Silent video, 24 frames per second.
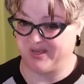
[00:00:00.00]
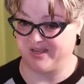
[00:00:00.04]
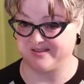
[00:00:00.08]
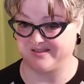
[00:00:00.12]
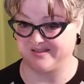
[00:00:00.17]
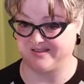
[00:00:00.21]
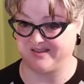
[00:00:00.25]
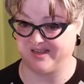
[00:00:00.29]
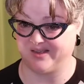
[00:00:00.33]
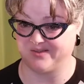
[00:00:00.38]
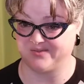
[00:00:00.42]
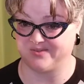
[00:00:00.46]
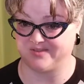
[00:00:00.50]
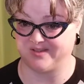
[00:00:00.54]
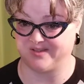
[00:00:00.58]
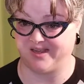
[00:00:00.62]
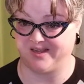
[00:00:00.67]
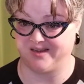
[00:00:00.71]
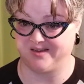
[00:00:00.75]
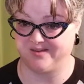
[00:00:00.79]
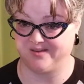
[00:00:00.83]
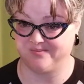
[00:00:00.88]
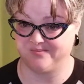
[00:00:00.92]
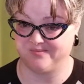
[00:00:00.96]
a downside,
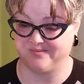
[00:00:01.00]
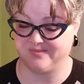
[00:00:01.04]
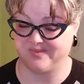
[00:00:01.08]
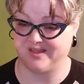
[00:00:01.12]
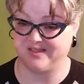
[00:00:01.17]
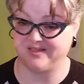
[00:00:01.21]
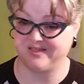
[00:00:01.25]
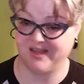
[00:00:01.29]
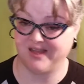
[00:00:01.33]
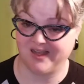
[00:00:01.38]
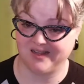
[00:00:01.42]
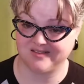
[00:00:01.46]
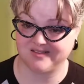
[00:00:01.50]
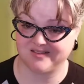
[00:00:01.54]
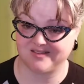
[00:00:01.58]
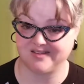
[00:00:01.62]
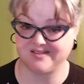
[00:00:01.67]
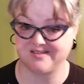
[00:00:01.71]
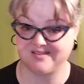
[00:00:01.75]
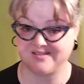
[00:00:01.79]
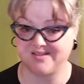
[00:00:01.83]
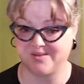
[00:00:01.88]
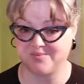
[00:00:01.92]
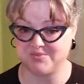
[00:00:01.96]
and that's that
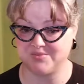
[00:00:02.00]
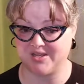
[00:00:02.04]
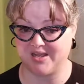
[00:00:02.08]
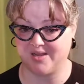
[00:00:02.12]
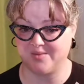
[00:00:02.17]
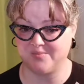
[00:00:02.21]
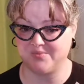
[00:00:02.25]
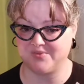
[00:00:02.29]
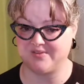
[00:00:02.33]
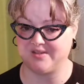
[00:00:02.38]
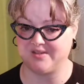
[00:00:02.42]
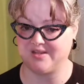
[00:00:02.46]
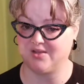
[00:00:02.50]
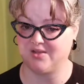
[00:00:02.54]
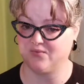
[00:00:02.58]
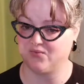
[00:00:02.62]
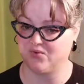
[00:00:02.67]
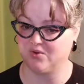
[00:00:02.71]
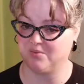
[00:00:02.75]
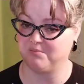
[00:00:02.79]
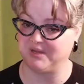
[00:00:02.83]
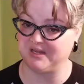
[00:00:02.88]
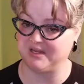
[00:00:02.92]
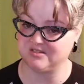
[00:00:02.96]
sometimes the
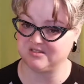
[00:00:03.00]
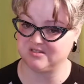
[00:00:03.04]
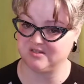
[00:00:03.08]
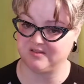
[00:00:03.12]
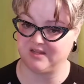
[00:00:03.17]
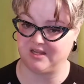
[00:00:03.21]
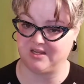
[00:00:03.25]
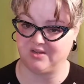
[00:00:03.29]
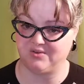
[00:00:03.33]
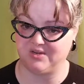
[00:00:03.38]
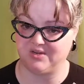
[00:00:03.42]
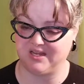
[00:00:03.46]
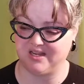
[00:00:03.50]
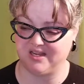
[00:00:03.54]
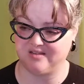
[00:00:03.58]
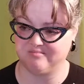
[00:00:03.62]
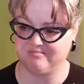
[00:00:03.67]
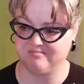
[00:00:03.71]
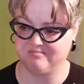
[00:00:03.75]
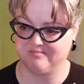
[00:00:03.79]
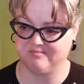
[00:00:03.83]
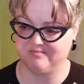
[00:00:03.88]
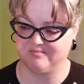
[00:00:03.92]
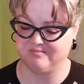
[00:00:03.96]
information that you need
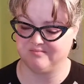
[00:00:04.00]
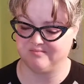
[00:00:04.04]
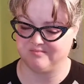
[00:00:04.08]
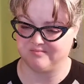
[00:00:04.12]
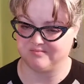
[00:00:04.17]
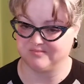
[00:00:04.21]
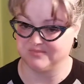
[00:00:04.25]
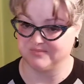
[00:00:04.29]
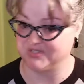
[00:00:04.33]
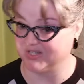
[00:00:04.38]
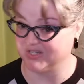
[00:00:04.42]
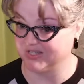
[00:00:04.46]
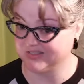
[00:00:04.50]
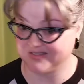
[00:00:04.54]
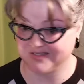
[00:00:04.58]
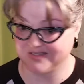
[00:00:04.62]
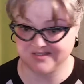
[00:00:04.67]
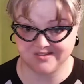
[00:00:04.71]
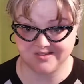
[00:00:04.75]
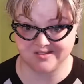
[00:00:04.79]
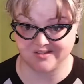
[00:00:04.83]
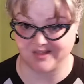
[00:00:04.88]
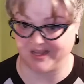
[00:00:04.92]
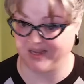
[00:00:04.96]
just
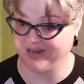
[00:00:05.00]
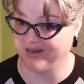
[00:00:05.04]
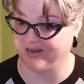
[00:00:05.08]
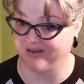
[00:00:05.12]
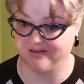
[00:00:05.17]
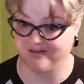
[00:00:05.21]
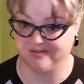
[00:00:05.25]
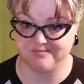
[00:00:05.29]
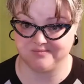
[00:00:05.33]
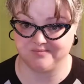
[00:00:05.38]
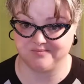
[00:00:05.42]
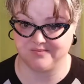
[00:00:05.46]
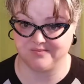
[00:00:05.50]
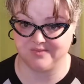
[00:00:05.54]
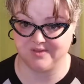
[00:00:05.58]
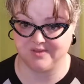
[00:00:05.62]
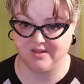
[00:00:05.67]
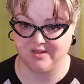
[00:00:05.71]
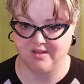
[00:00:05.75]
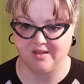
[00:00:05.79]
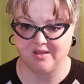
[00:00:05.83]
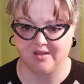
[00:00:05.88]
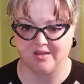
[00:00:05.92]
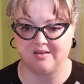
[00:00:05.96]
isn't there.
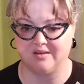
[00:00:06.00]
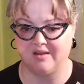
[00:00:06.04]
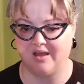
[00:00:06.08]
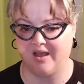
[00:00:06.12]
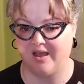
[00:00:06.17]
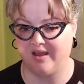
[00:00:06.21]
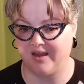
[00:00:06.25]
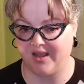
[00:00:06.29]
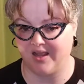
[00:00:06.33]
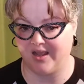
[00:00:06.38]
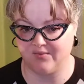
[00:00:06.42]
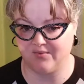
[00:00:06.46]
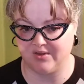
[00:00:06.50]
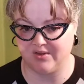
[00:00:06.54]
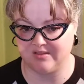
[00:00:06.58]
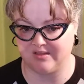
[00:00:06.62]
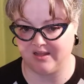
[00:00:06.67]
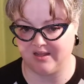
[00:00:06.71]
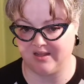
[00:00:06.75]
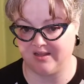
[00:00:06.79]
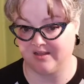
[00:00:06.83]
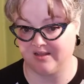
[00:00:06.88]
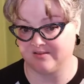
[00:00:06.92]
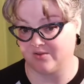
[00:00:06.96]
Not
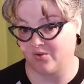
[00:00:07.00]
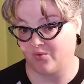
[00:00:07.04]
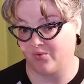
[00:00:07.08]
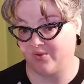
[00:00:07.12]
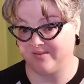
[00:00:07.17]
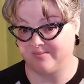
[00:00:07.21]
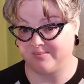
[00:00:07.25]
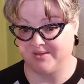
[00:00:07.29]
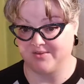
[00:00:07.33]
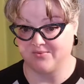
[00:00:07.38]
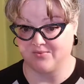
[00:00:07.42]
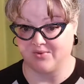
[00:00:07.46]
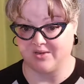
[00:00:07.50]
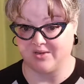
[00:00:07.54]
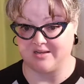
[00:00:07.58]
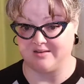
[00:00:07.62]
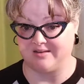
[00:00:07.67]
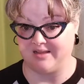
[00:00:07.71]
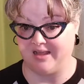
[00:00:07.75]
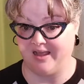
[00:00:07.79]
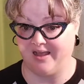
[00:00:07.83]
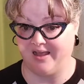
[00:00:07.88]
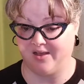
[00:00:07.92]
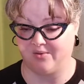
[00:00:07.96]
everything has always been written
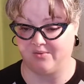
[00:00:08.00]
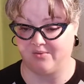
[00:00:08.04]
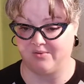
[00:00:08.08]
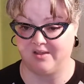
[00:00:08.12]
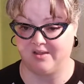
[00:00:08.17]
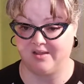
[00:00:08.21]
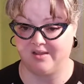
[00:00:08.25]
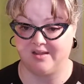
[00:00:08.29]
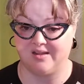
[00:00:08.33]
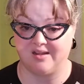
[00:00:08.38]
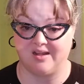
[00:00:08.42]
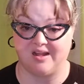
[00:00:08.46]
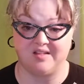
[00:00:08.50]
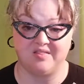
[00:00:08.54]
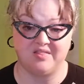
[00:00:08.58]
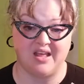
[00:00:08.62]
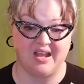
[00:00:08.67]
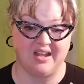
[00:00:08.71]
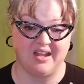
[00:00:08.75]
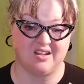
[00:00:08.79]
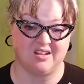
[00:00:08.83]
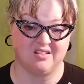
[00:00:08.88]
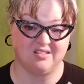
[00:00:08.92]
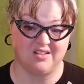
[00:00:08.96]
down, and
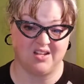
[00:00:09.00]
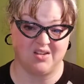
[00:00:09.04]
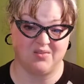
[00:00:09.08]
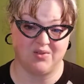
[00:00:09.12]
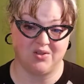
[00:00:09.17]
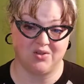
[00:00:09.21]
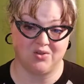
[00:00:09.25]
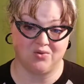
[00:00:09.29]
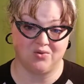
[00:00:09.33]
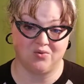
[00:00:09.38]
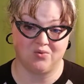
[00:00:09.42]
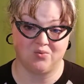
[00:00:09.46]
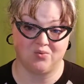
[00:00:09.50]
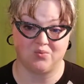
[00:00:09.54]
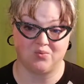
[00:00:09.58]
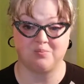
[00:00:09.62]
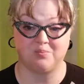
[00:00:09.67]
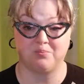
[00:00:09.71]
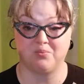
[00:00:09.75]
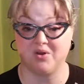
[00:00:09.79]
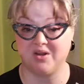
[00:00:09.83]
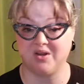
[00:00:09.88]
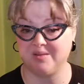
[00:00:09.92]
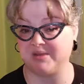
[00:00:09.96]
that can leave you with
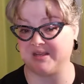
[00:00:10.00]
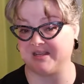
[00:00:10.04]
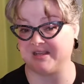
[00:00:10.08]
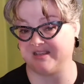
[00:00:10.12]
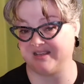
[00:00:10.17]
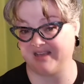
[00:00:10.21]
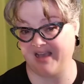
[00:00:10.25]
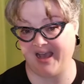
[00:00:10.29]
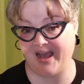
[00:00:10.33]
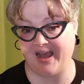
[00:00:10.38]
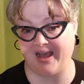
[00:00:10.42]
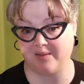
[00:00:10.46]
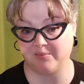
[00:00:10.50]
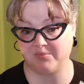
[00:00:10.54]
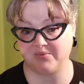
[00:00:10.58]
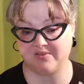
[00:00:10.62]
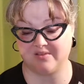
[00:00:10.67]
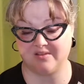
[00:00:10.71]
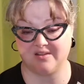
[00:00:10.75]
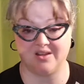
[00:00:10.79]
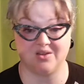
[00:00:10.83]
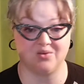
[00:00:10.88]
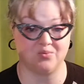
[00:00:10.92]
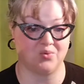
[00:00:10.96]
pretty big
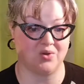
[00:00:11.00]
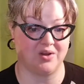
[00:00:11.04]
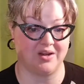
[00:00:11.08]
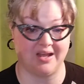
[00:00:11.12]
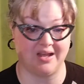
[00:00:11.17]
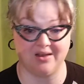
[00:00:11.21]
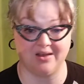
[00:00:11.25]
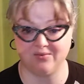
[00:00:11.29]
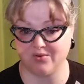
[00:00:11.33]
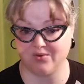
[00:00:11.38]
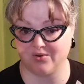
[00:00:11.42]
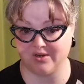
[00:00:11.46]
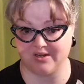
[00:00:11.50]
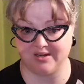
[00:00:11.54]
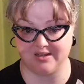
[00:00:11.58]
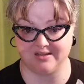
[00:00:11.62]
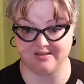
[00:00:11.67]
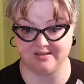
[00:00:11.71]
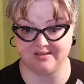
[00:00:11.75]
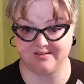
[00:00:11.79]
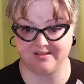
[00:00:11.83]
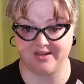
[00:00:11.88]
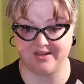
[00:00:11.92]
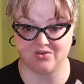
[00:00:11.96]
gaps in whatever it
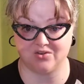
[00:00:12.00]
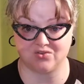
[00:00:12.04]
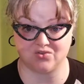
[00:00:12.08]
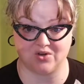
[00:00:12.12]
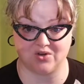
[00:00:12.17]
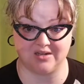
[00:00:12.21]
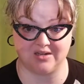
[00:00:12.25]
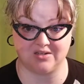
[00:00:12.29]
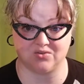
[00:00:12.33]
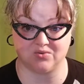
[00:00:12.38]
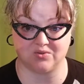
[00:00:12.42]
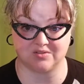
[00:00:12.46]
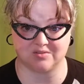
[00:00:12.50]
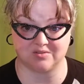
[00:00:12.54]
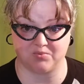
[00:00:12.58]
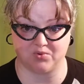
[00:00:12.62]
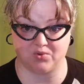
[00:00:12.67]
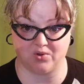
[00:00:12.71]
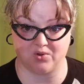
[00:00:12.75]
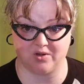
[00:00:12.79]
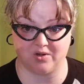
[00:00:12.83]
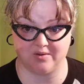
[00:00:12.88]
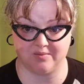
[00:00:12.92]
is that you're trying to explore.